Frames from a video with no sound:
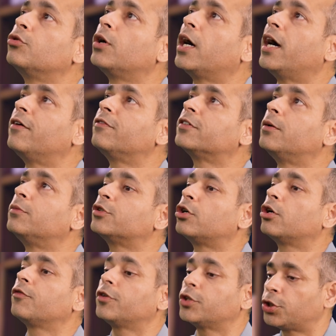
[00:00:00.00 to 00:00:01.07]
to have some
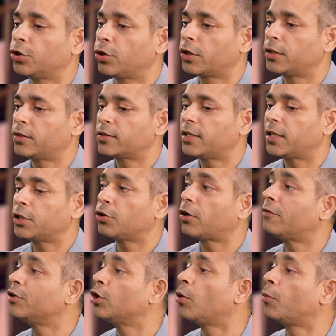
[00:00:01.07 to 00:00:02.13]
sort of assurance that you
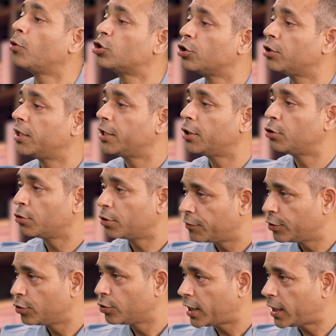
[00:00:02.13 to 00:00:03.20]
have the opportunity to
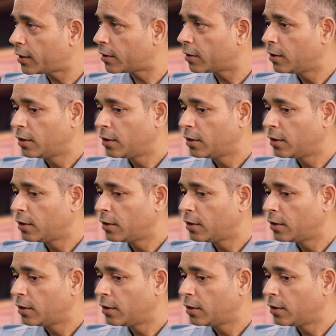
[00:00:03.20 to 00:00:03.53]
review that.